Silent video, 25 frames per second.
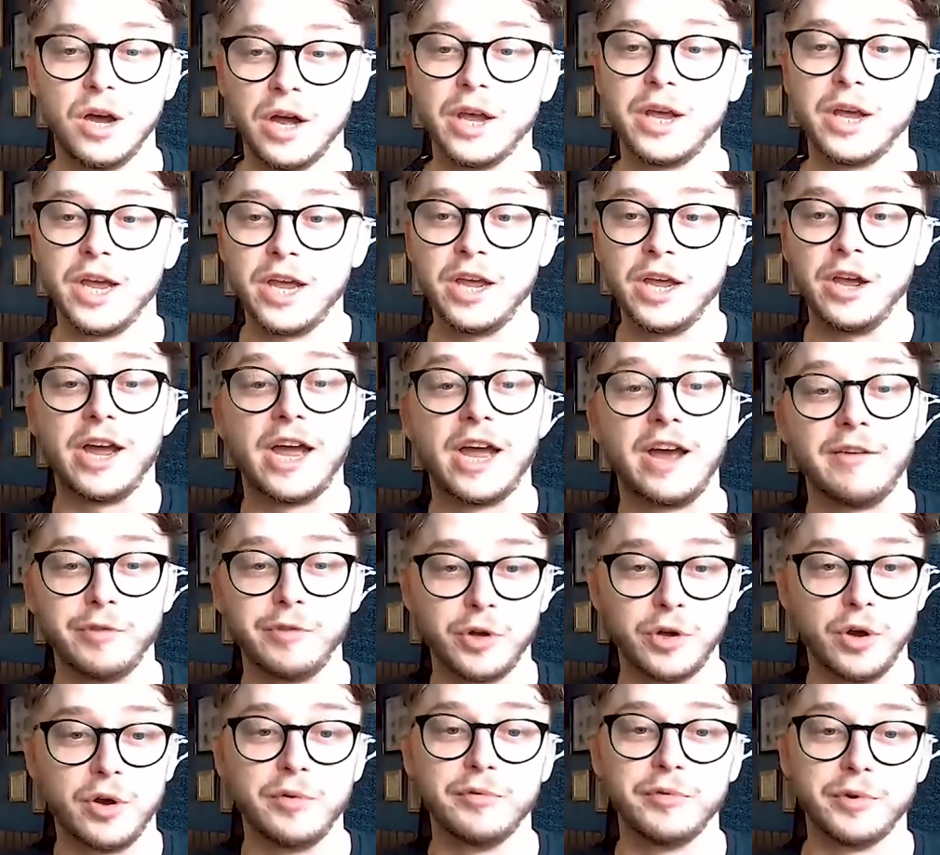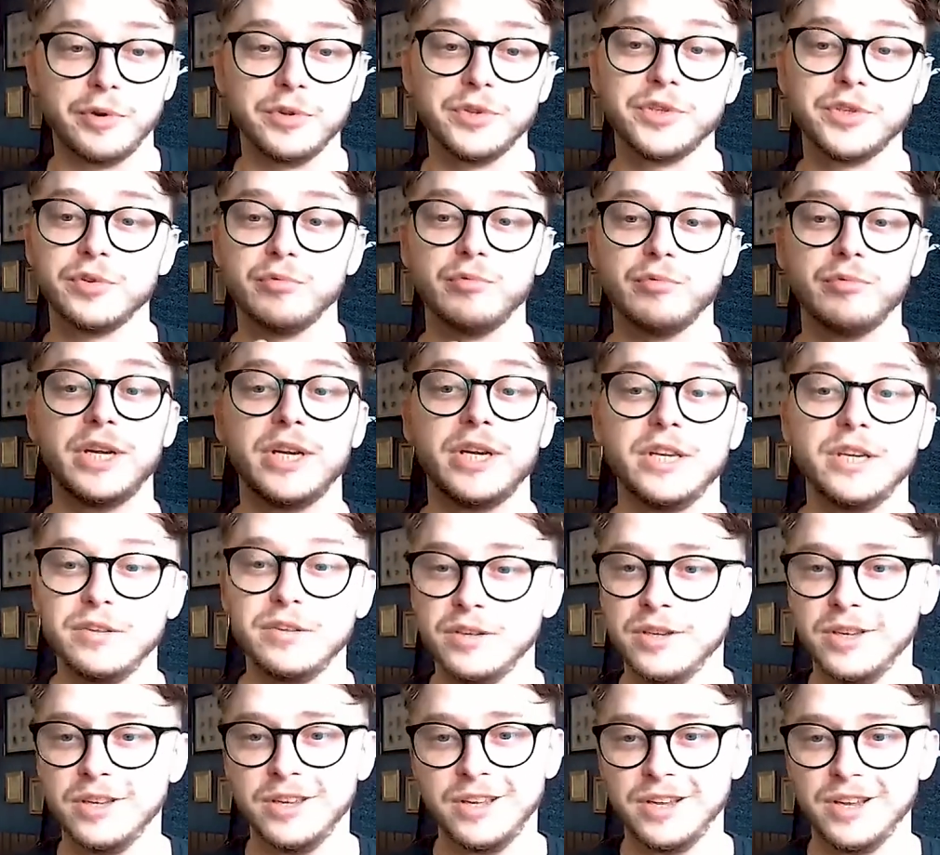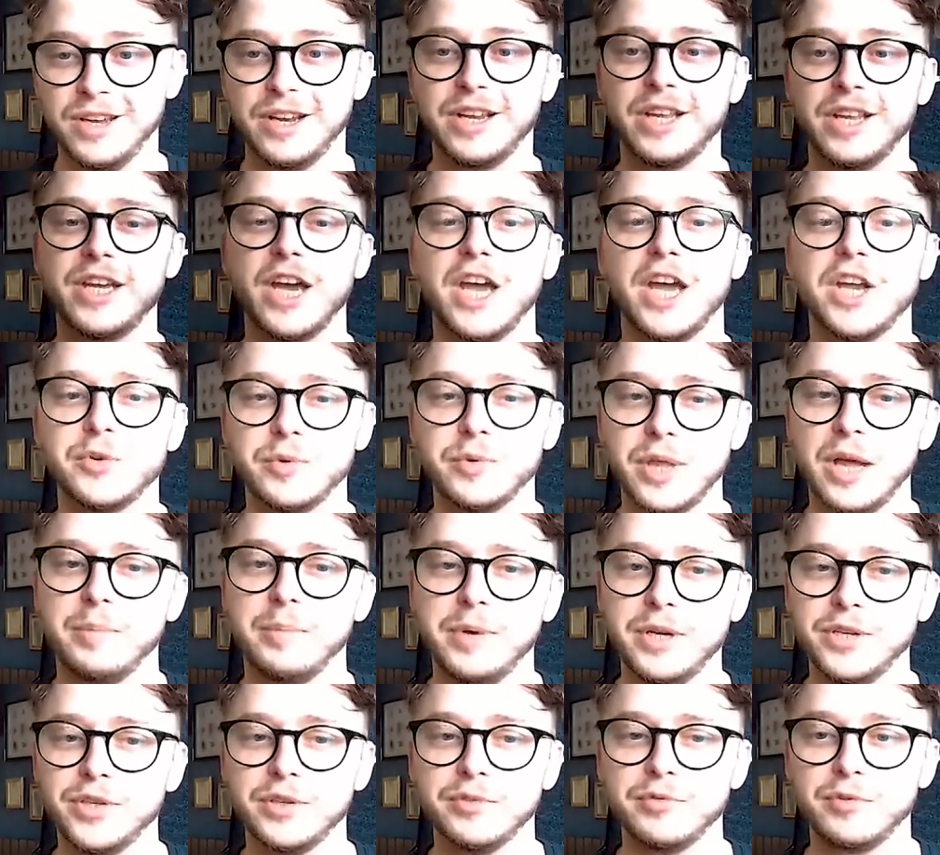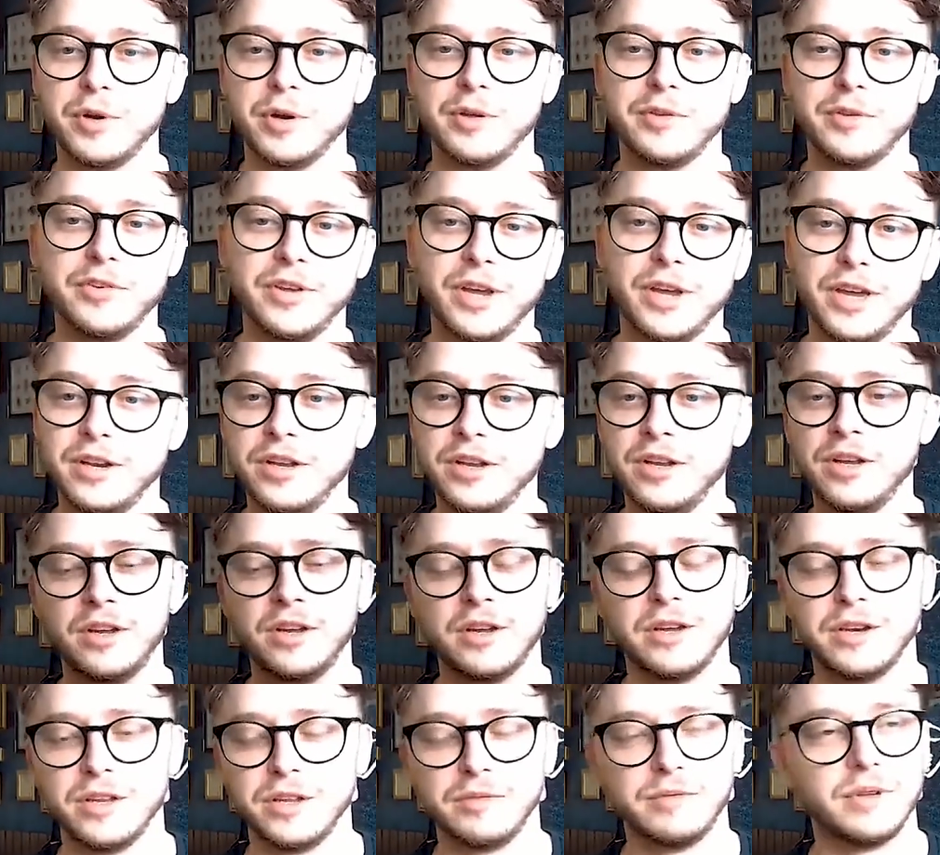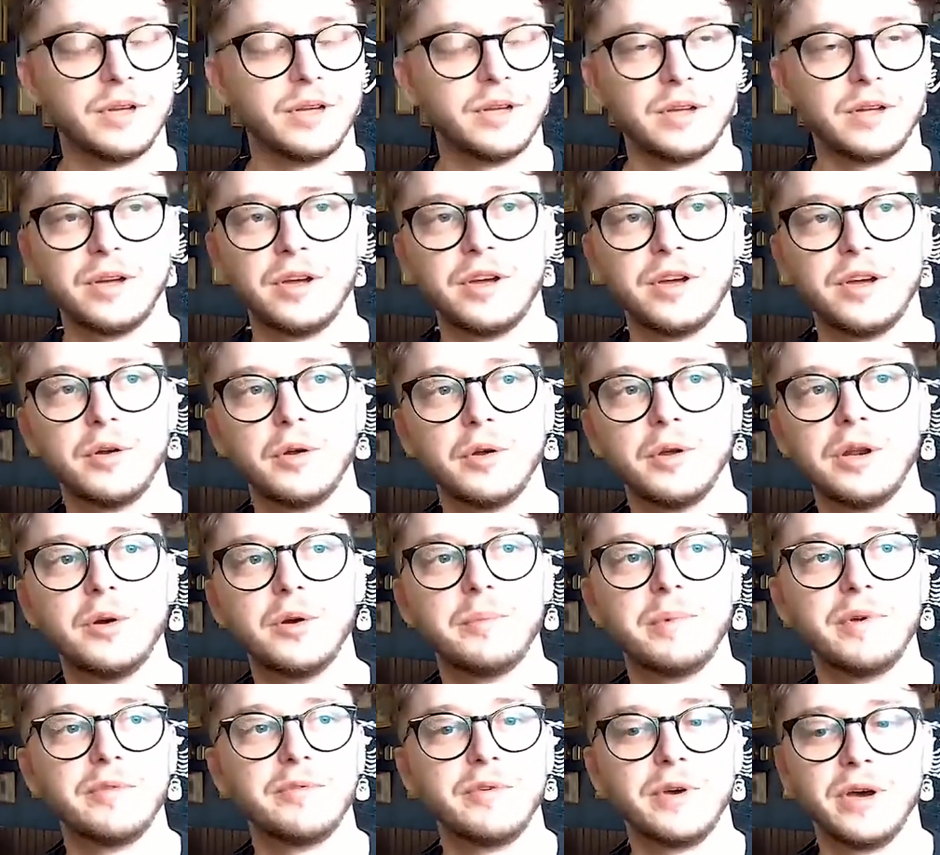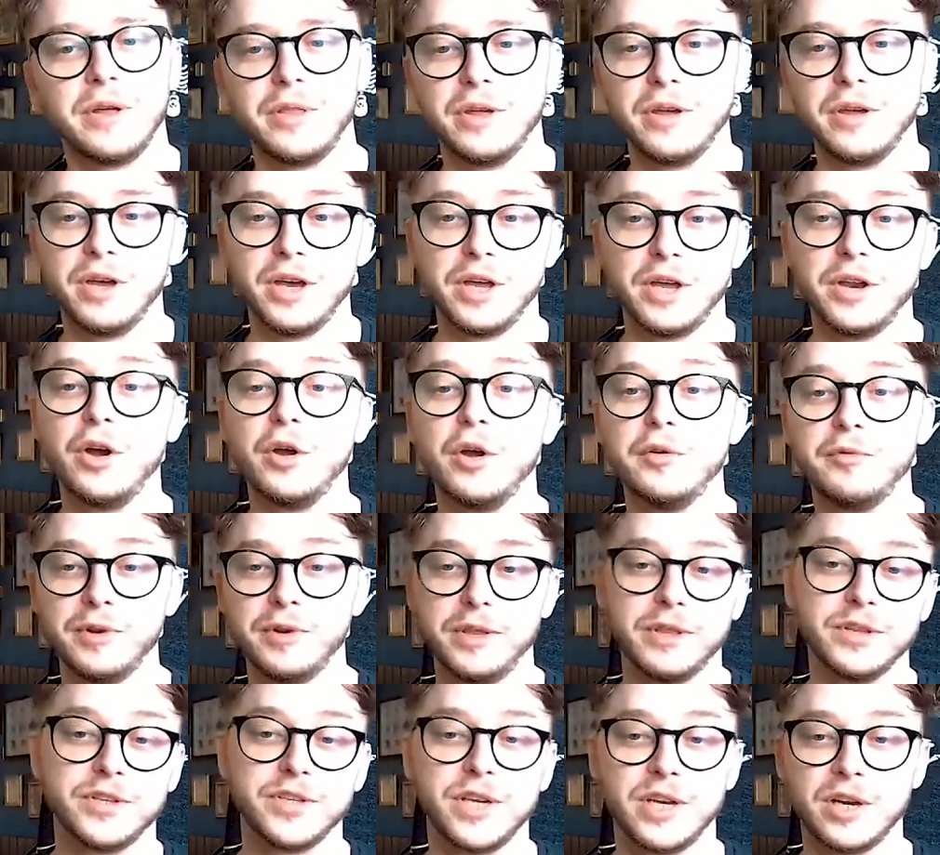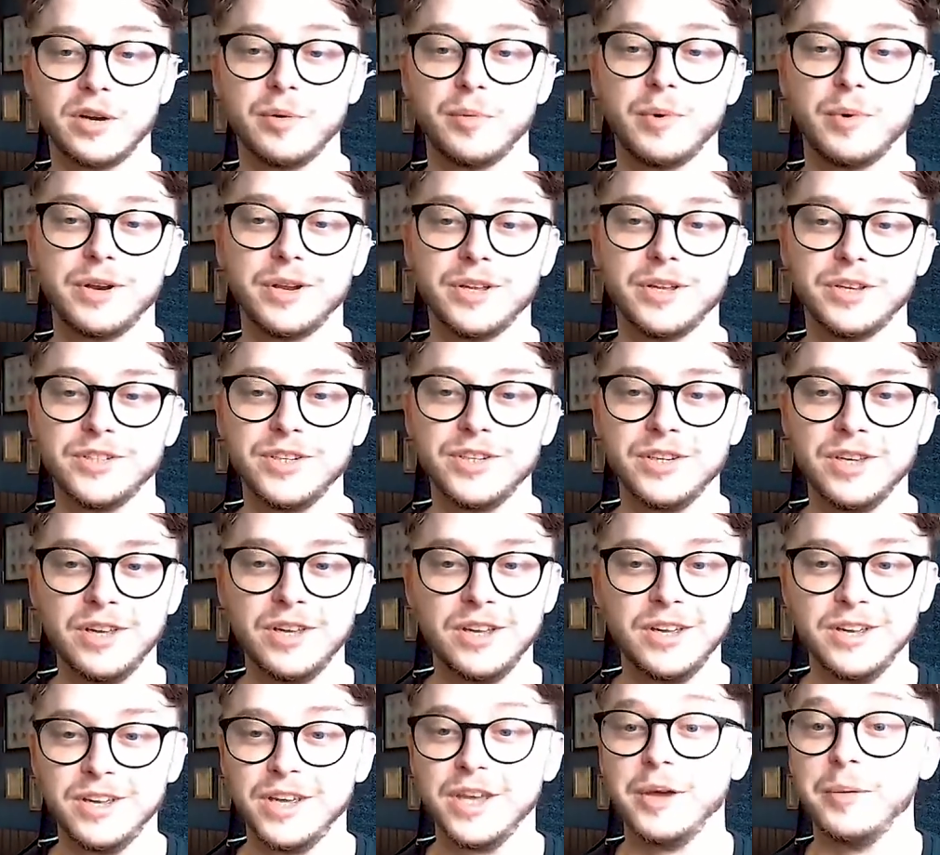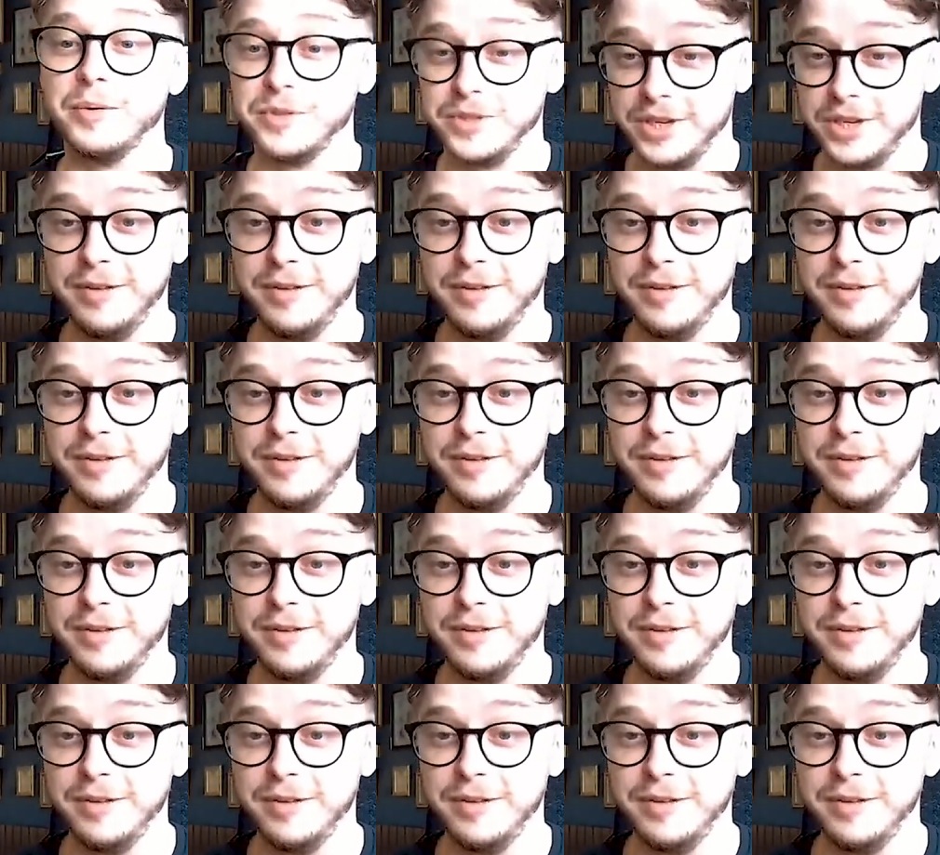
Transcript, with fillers: Okay, I have the confidence to read and engage with that piece of content and, and go a little bit further. And hopefully, the second one is it was